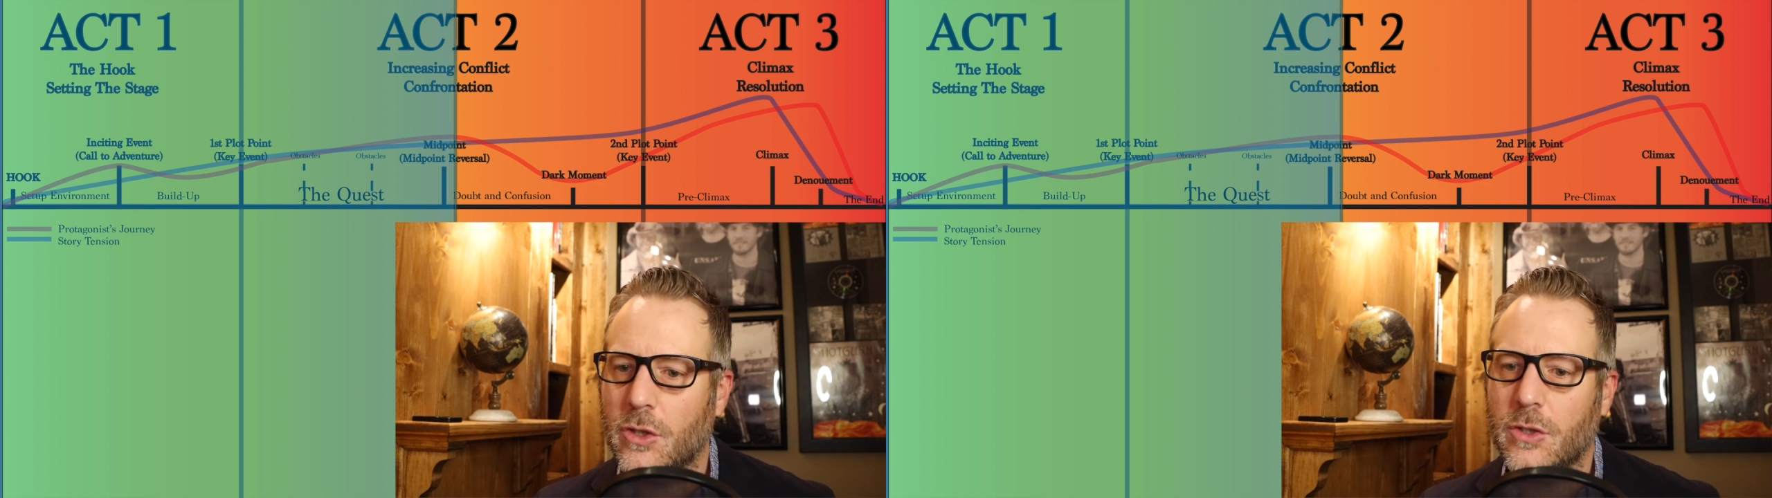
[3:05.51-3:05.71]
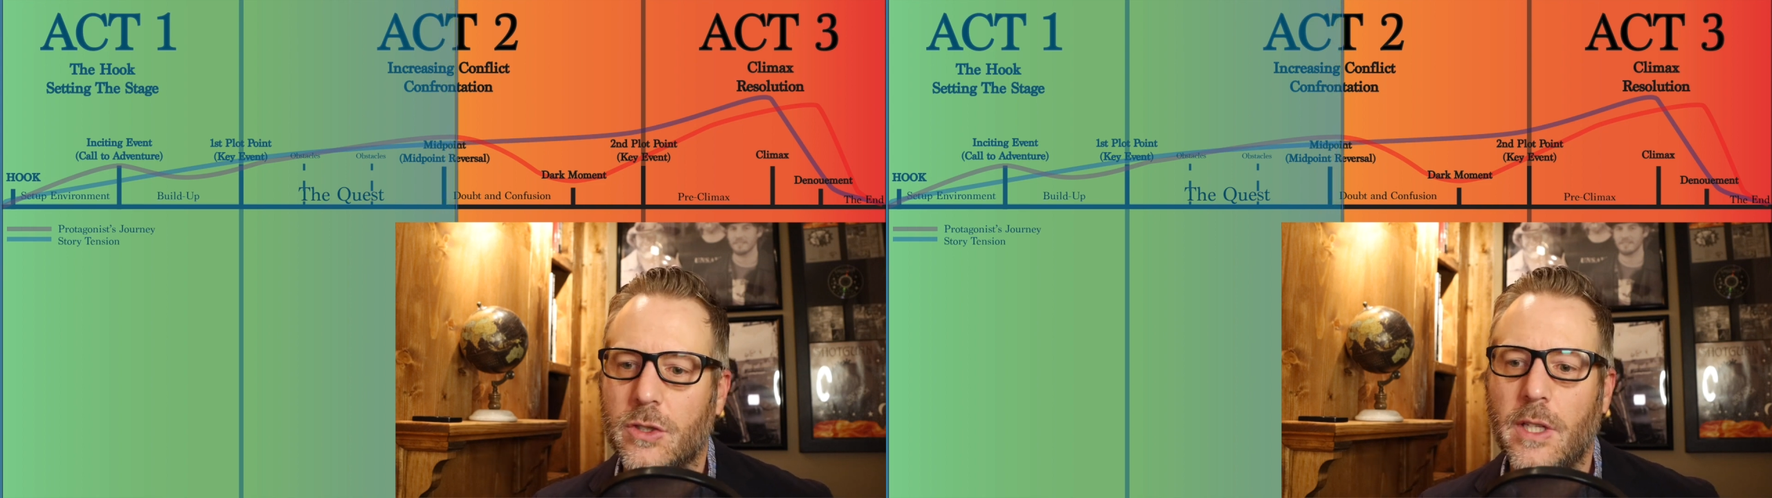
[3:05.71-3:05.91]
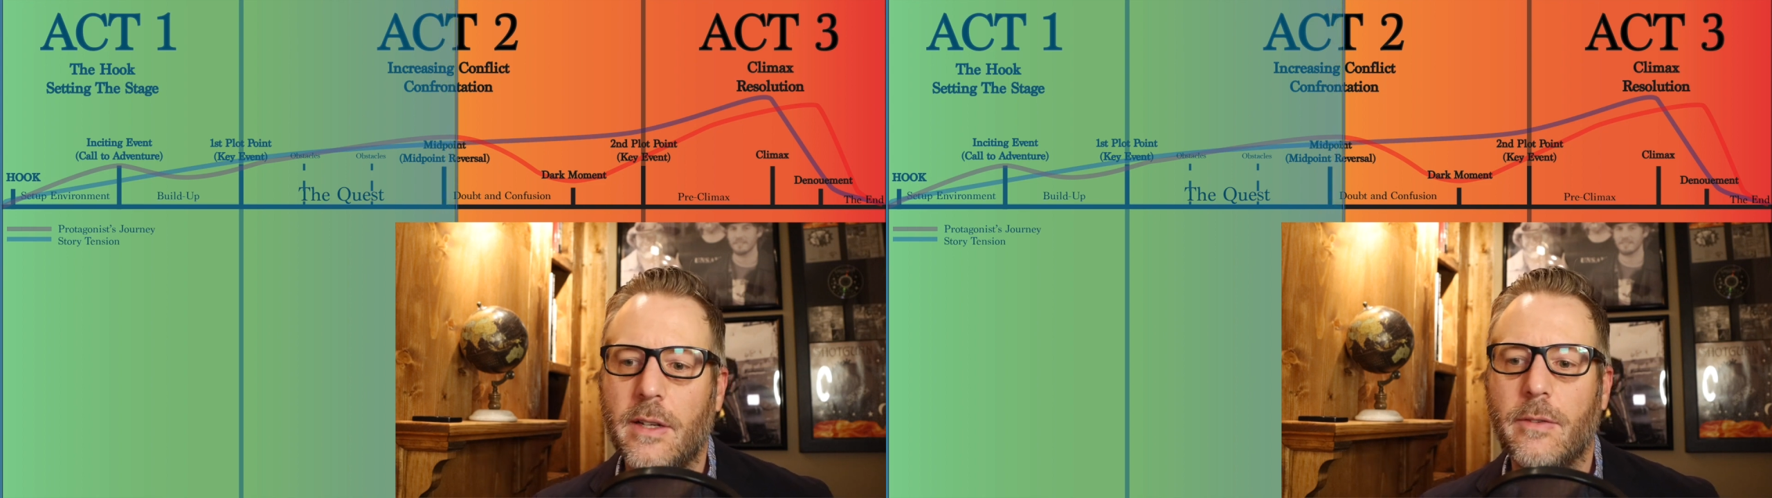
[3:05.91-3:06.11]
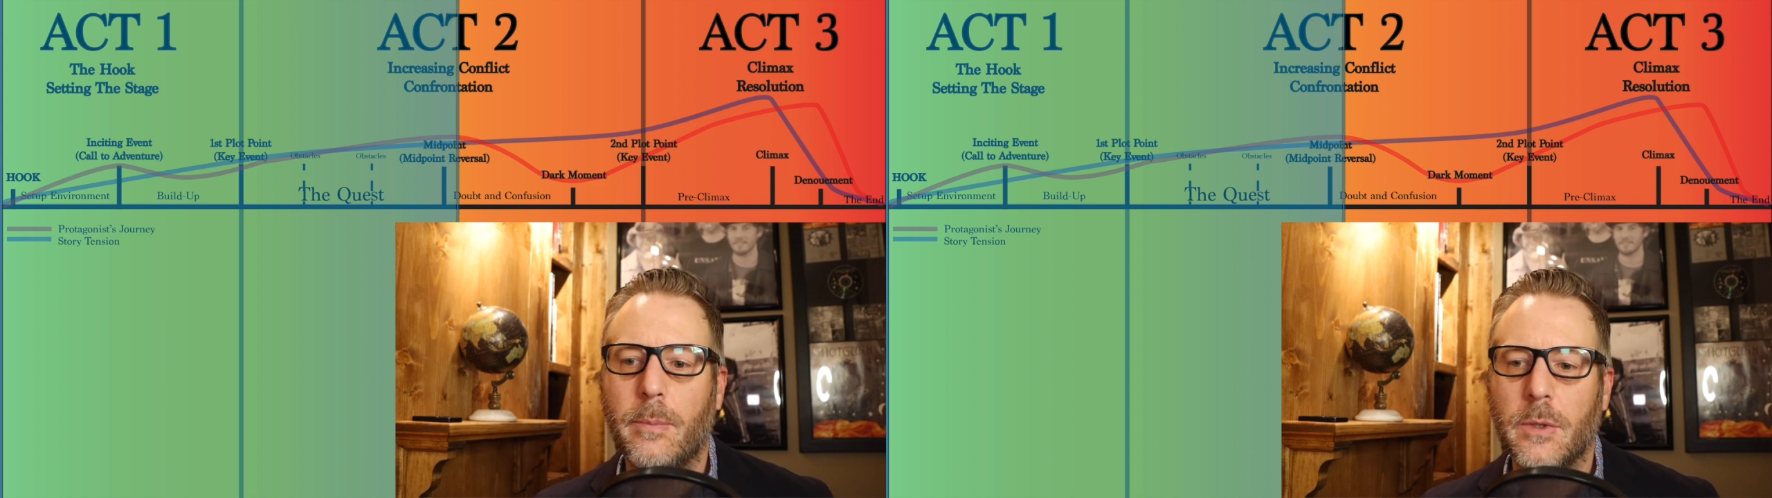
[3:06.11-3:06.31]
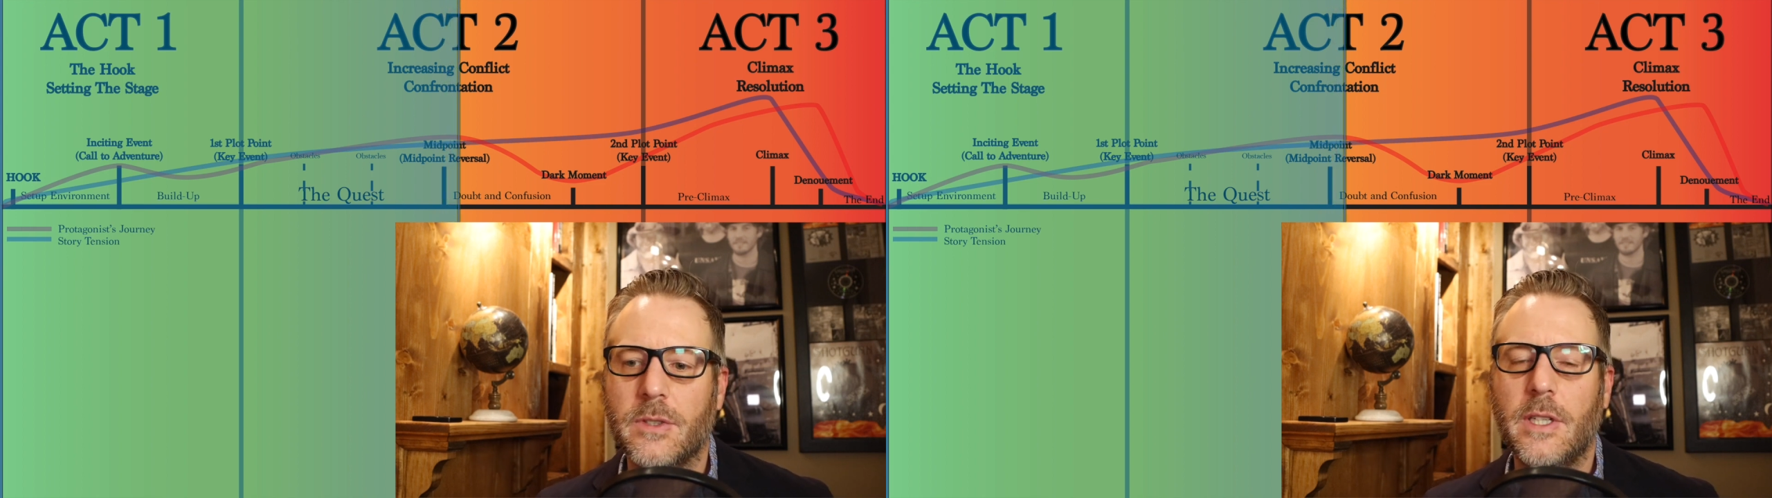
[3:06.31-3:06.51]
Instead of
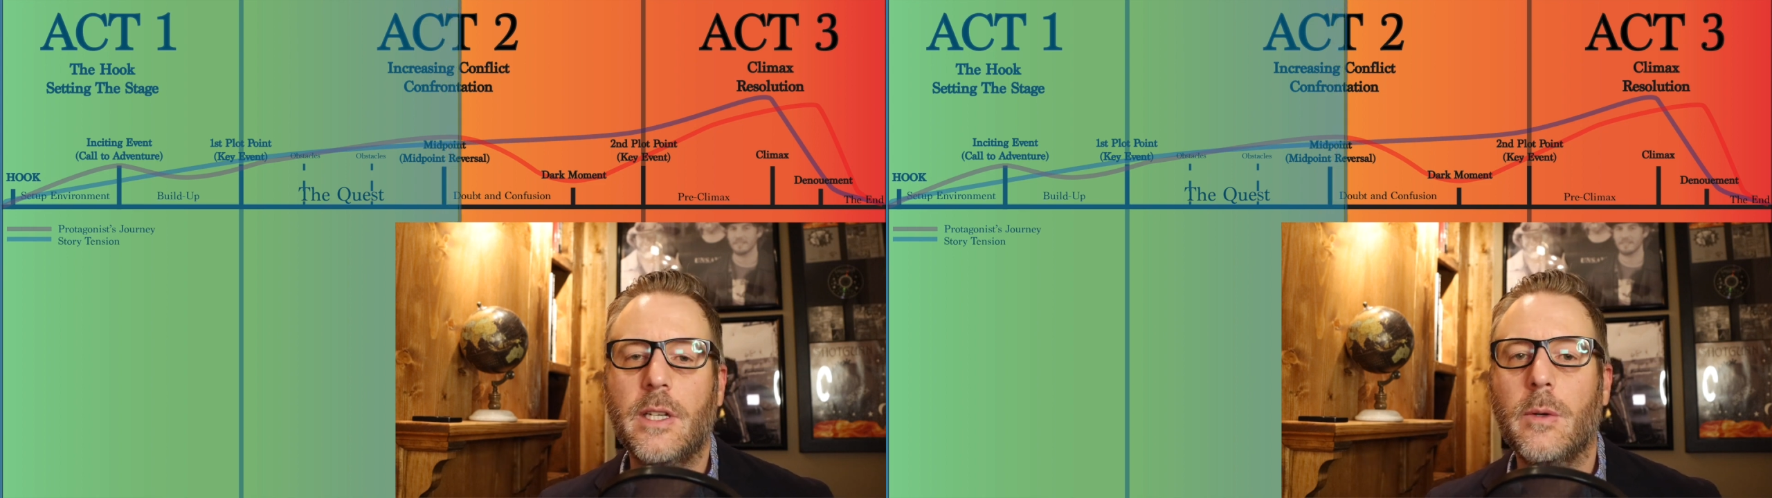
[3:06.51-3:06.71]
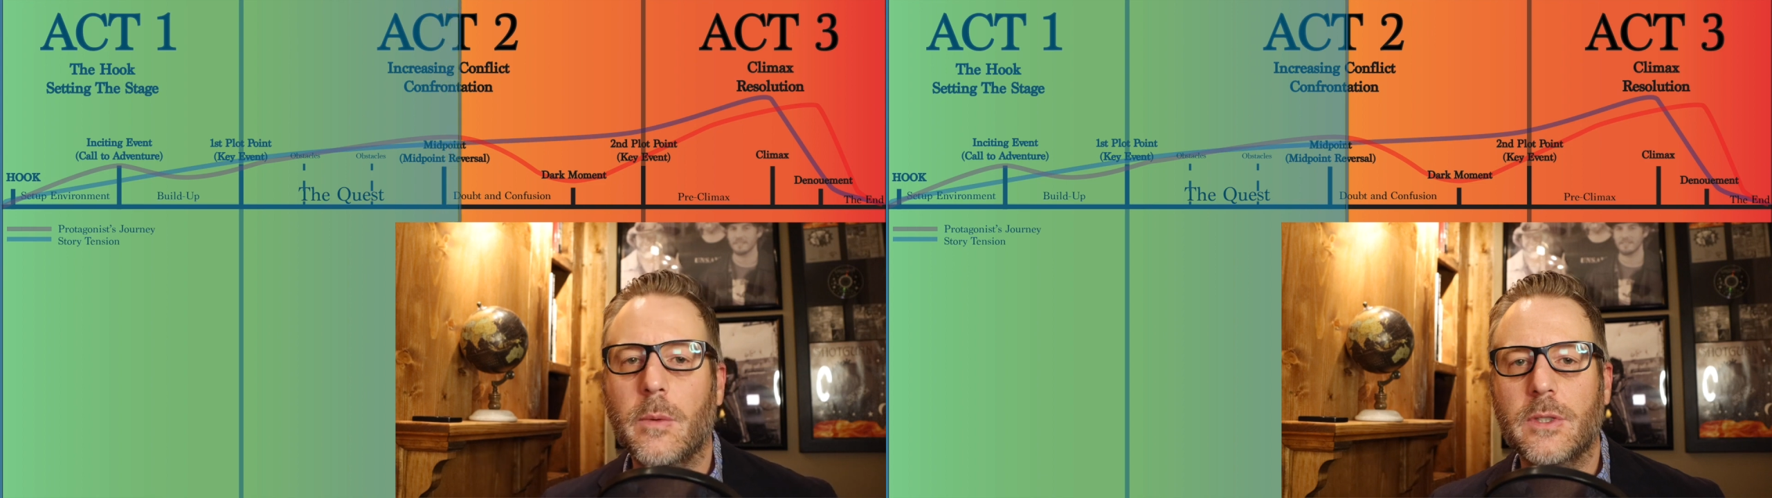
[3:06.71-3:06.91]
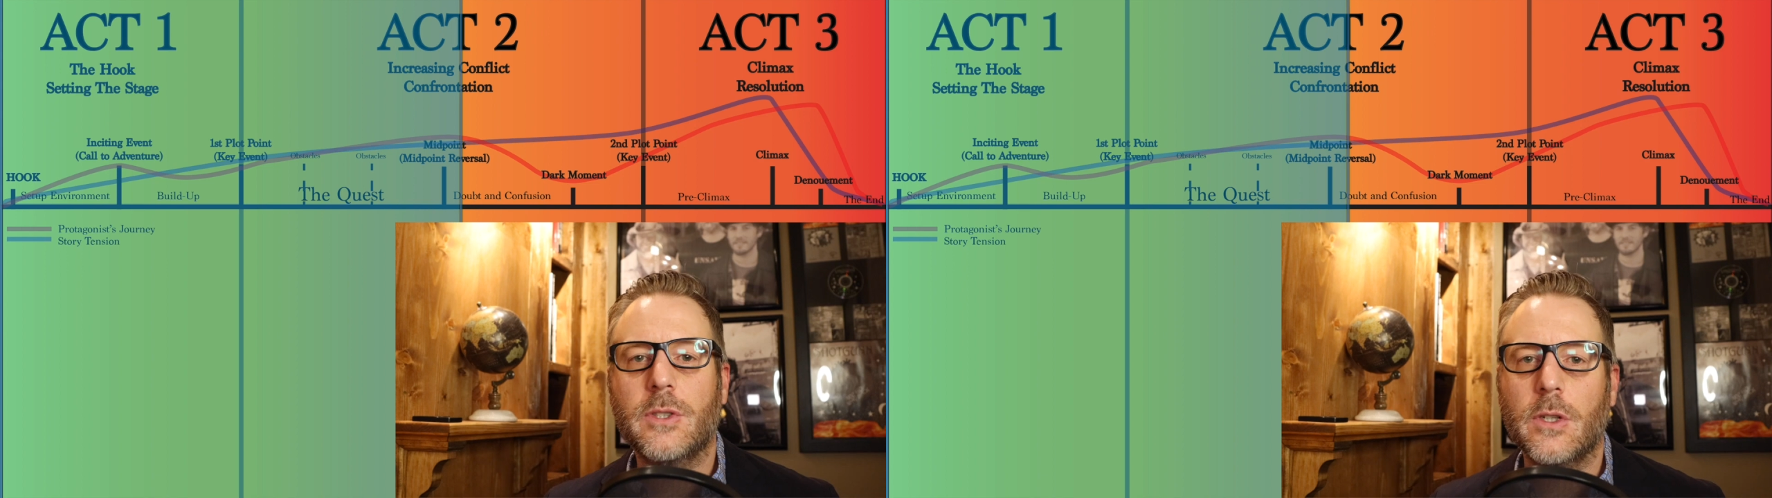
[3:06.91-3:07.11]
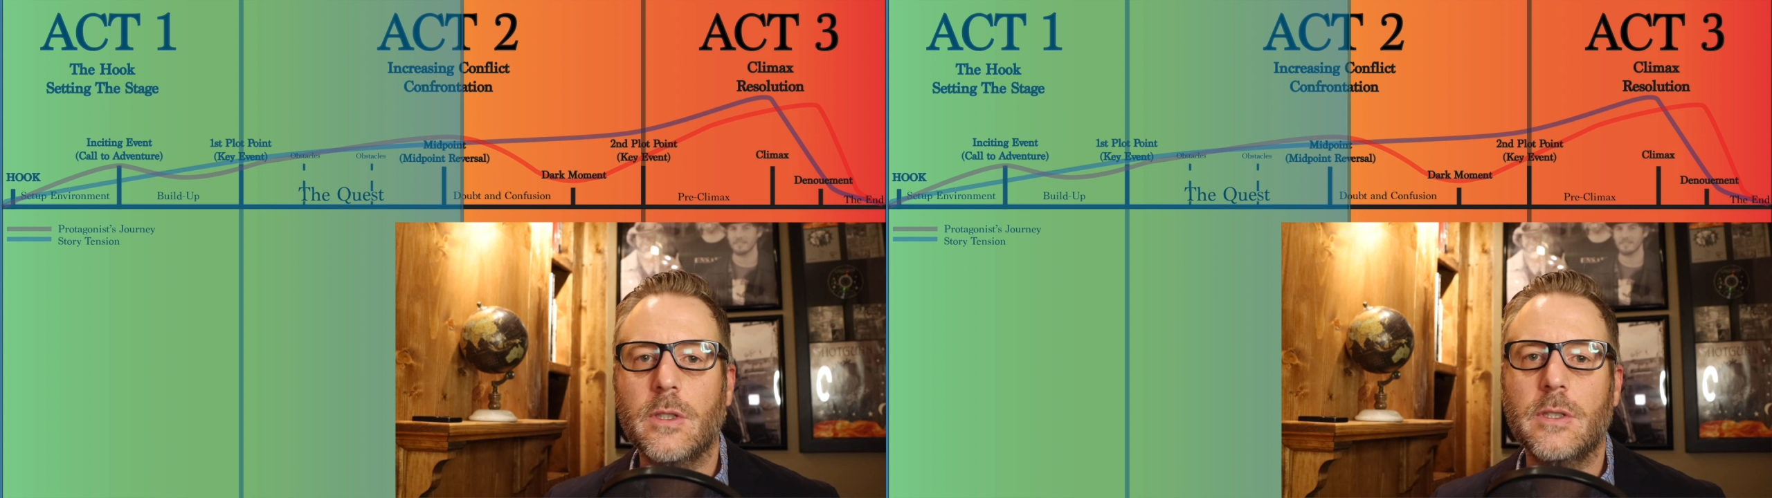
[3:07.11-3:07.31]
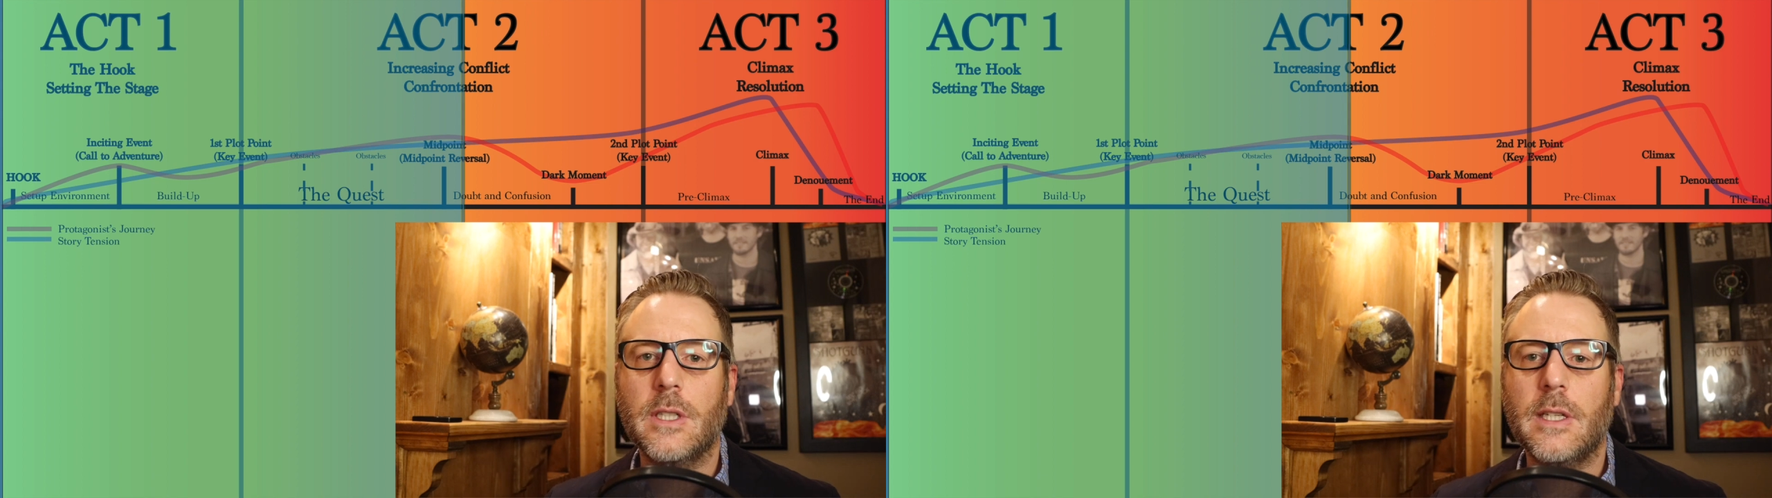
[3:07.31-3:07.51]
proceeding with
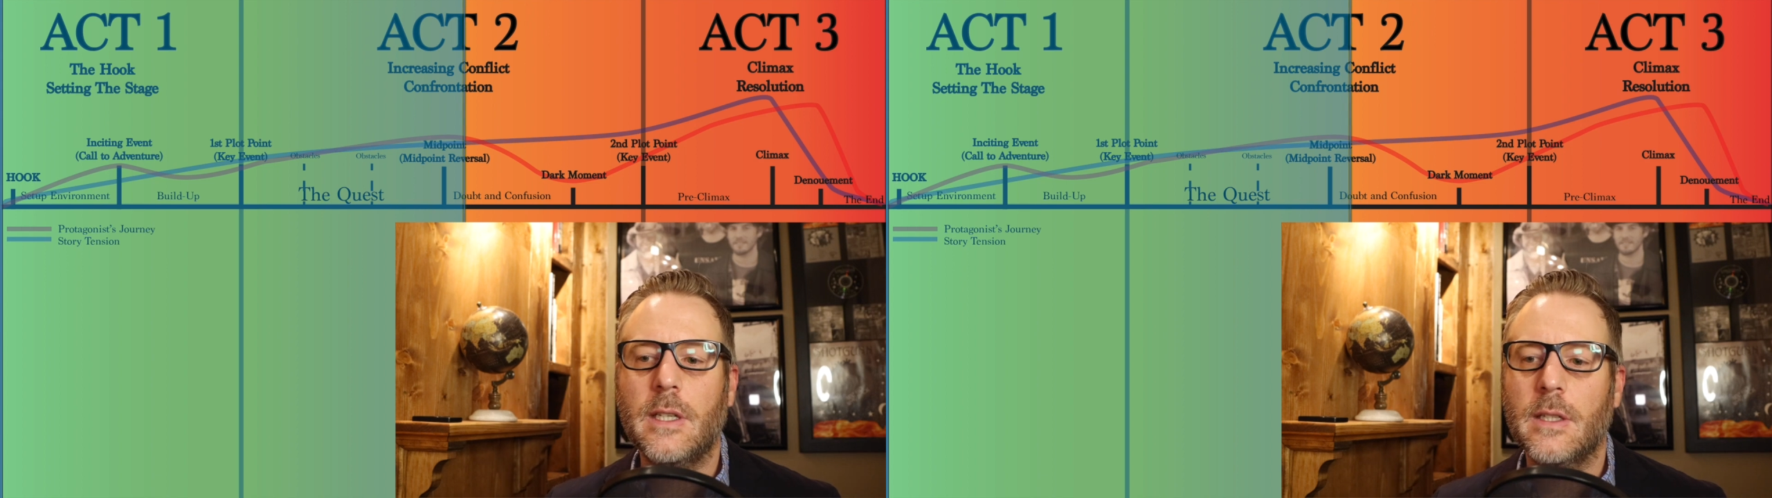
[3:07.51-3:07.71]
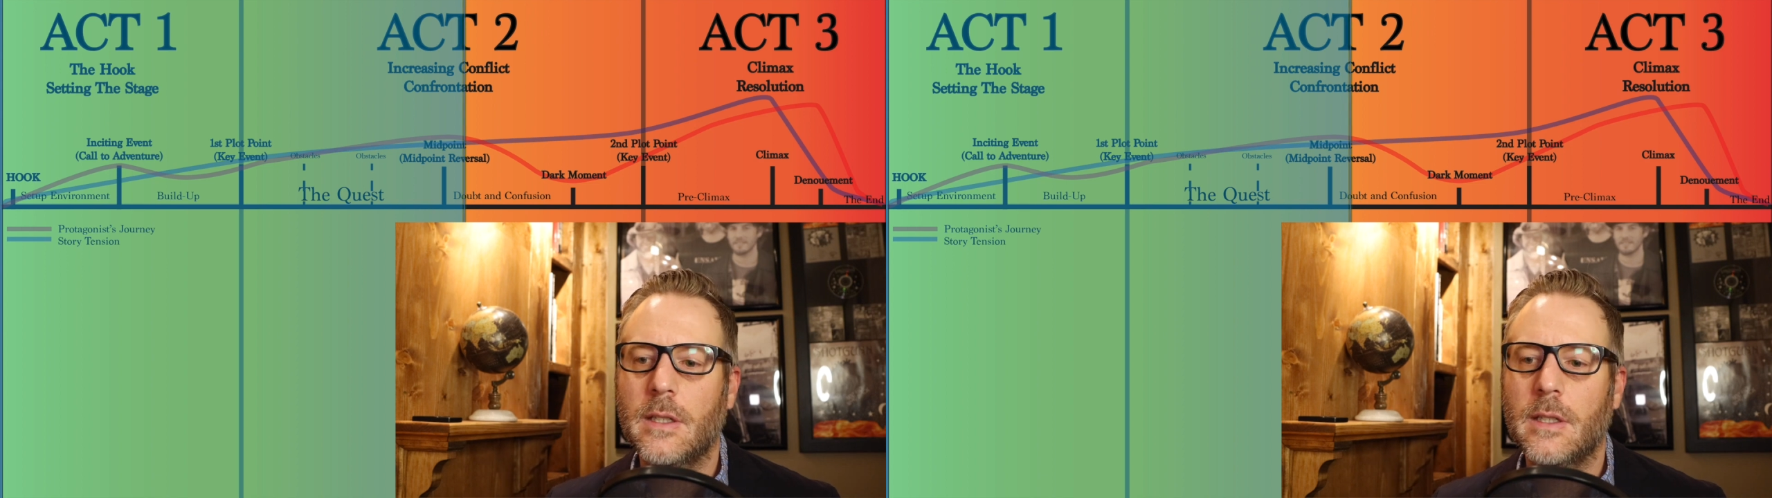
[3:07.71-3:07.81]
certainty,